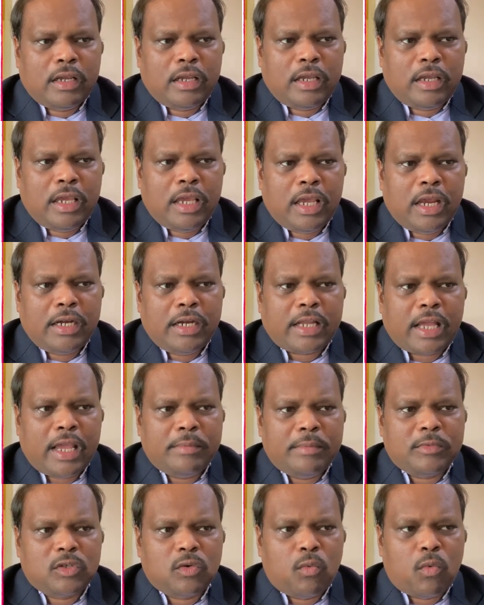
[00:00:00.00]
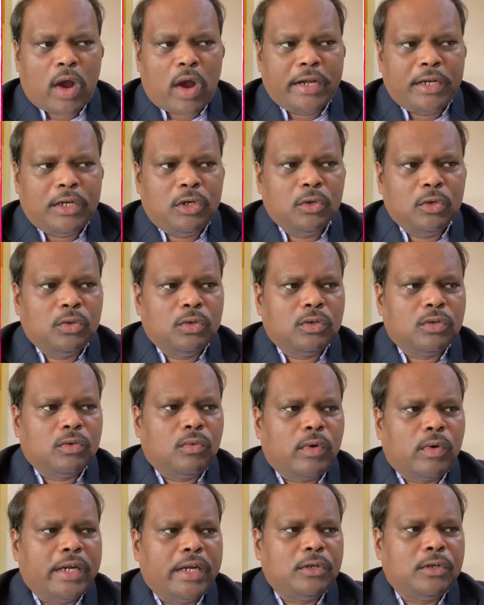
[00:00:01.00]
k times y2
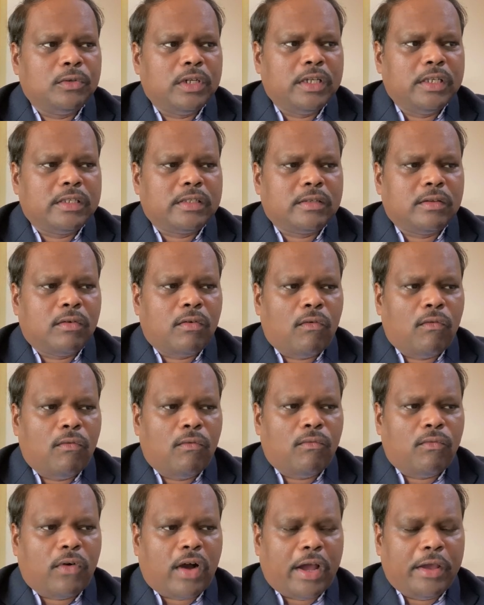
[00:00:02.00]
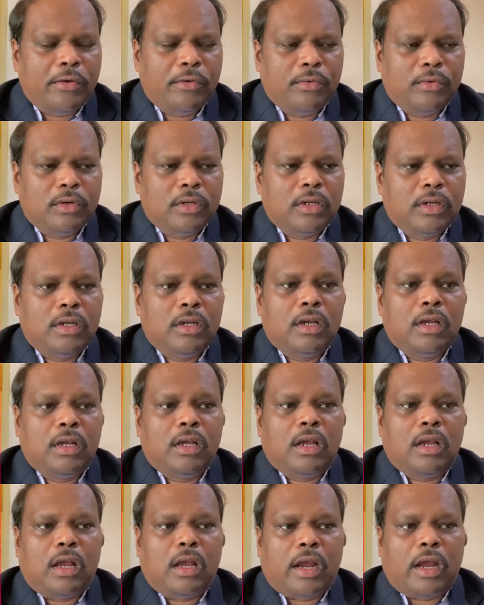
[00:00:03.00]
is 5
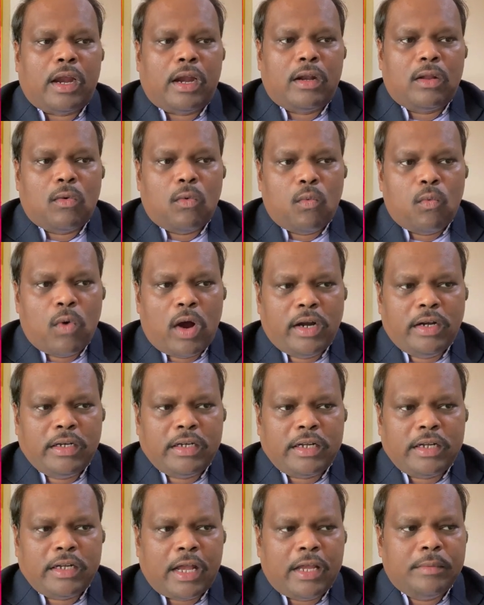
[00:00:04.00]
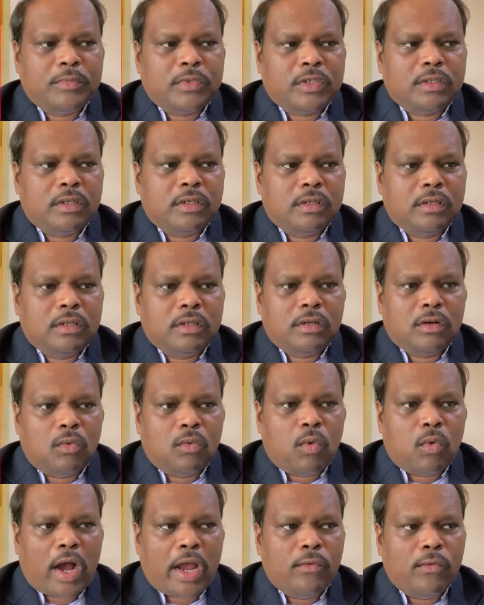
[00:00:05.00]
and 1 times
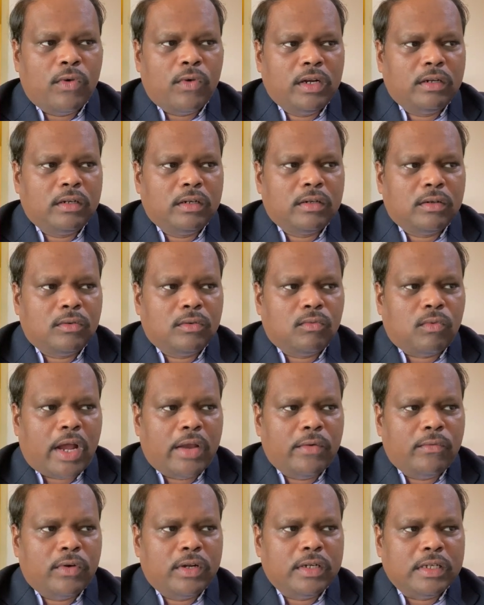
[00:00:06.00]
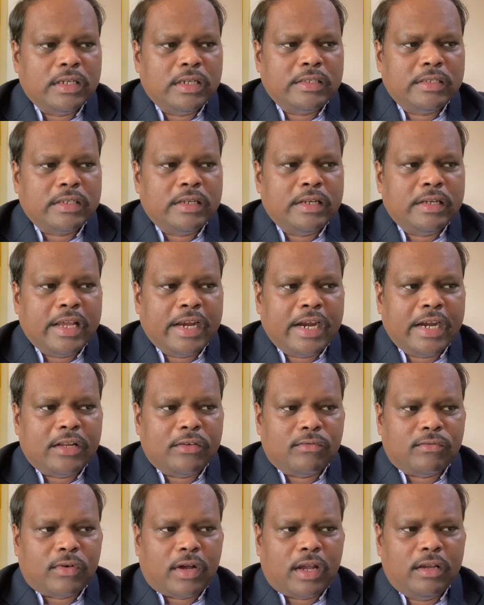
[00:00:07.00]
y1 is
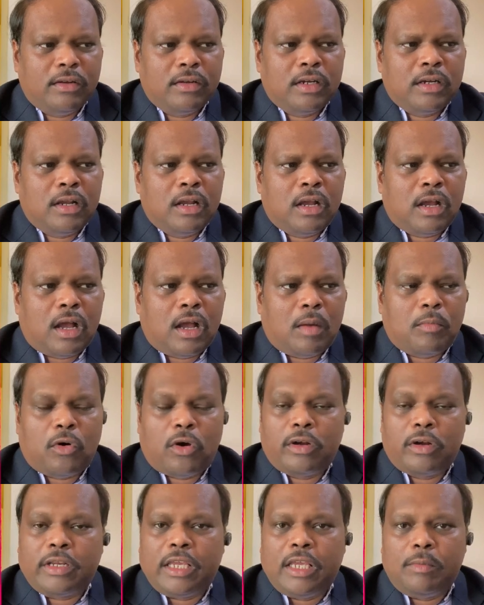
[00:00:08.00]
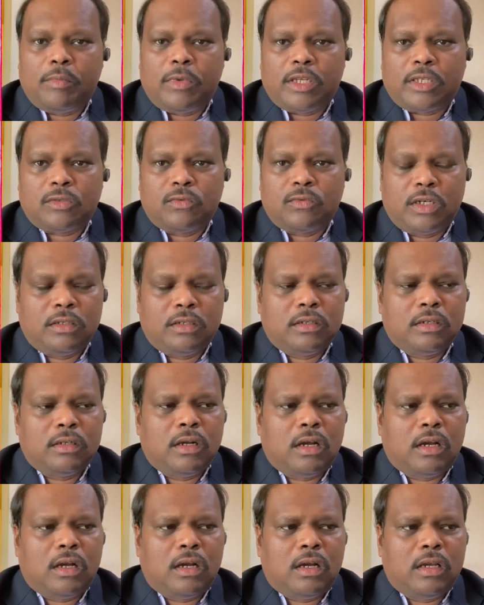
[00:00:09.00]
negative 5 upon k plus 1
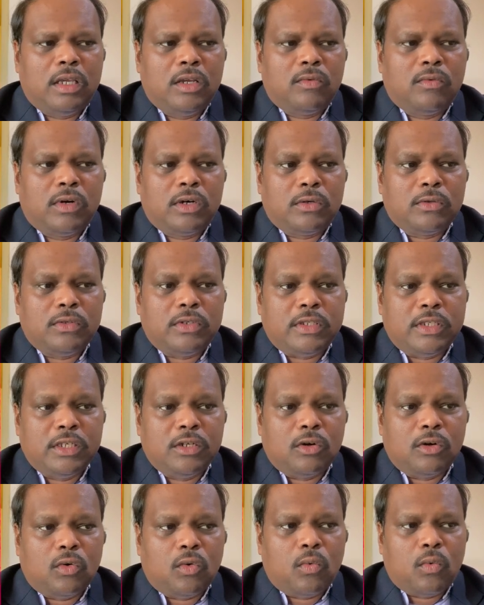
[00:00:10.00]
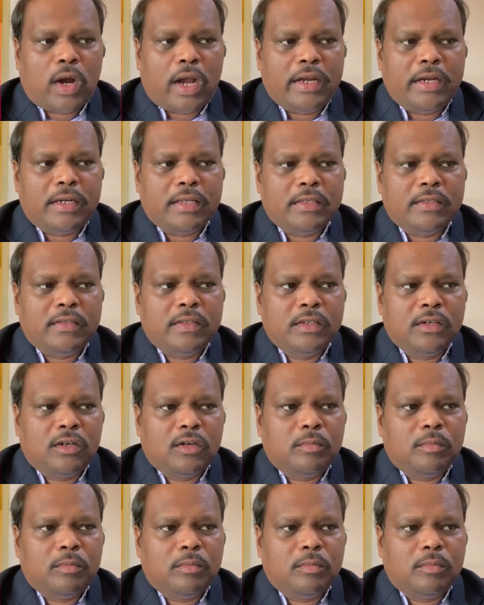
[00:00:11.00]
equal to 0. Why it is 0?